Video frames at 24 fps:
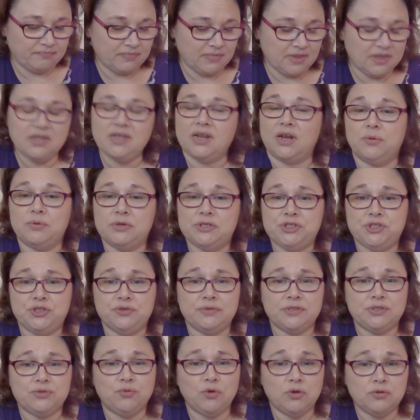that I want to do.
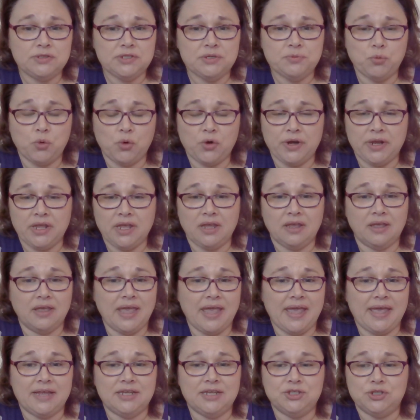It's Rosy Morning,
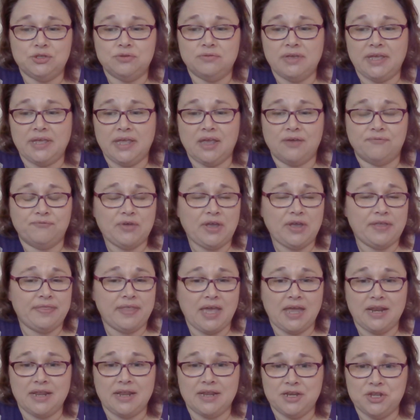and you can't find
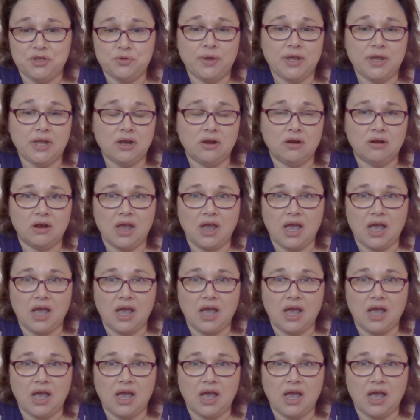that anywhere.